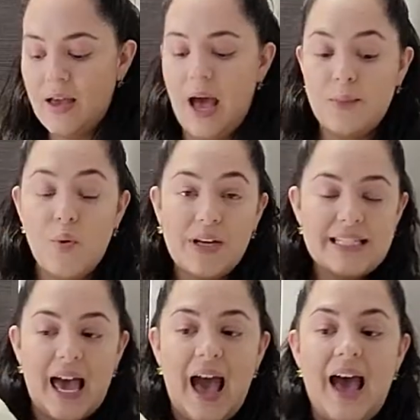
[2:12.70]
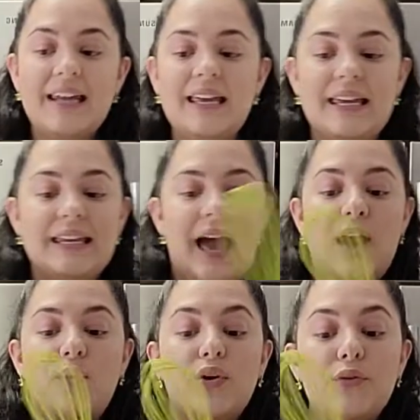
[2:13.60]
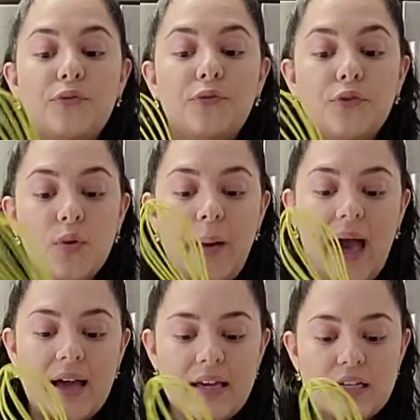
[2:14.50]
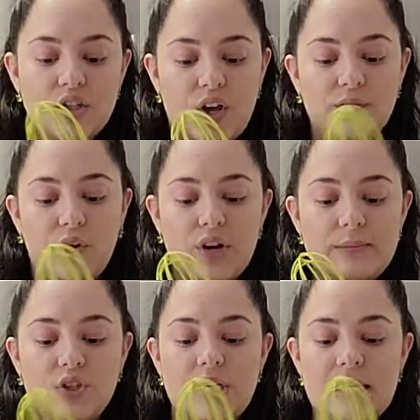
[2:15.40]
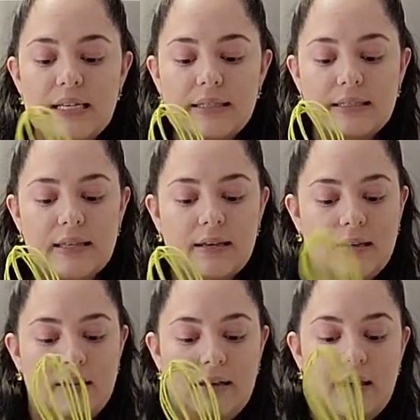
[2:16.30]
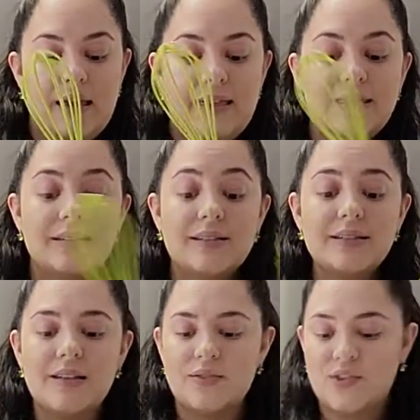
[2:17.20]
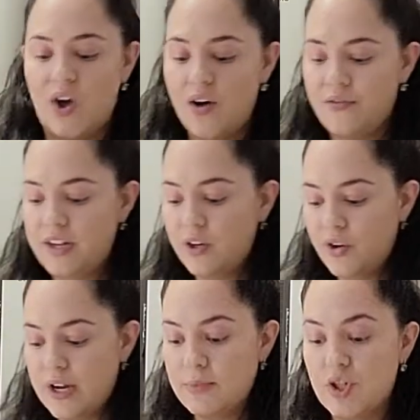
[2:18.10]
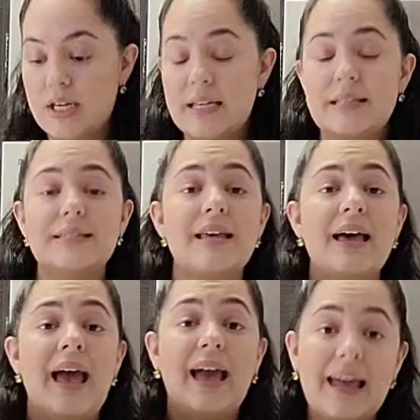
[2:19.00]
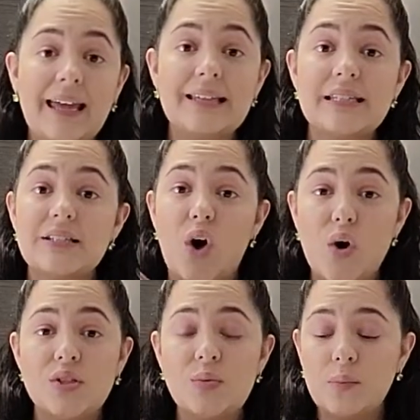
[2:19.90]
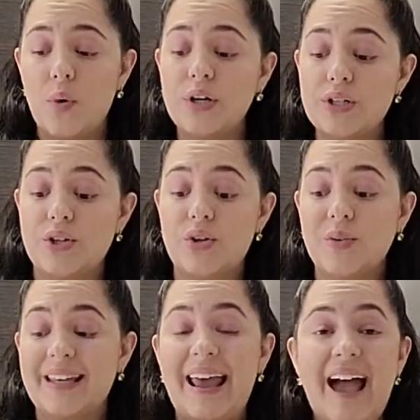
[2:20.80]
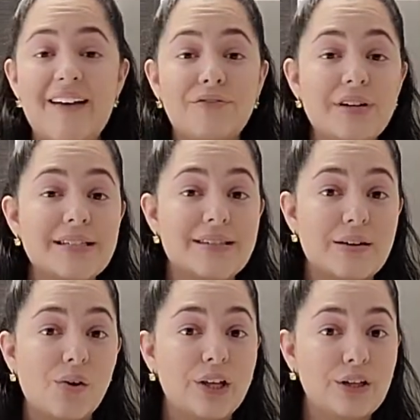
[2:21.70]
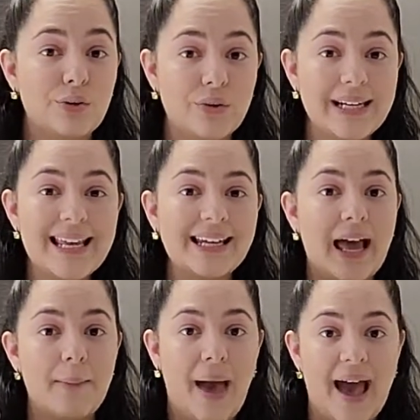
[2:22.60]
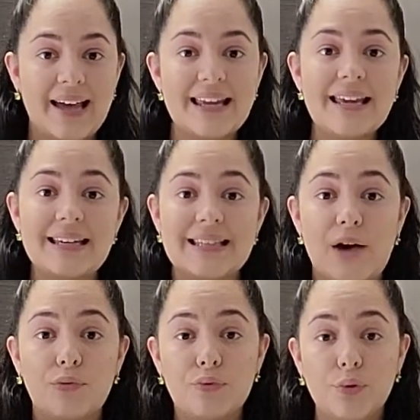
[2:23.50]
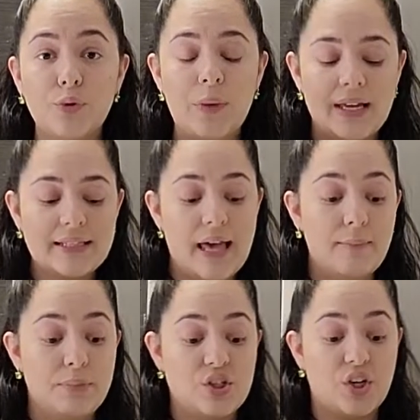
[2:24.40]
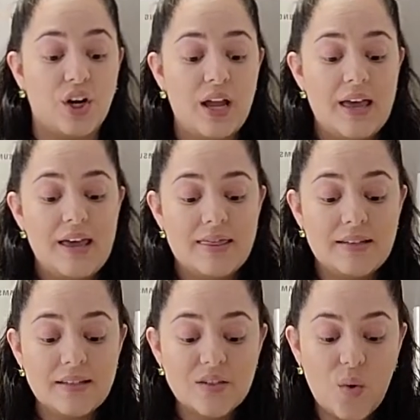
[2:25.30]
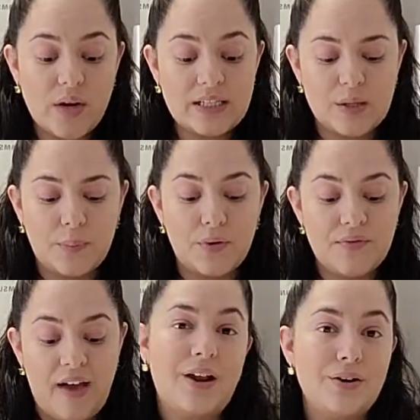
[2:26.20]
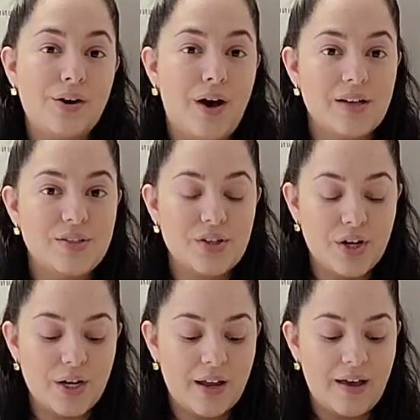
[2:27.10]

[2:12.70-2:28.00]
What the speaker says: I'm going to add in our full package of cream cheese. This is softened cream cheese, and it's also important to note that every single ingredient I'm adding is at room temperature. This is going to prevent your custard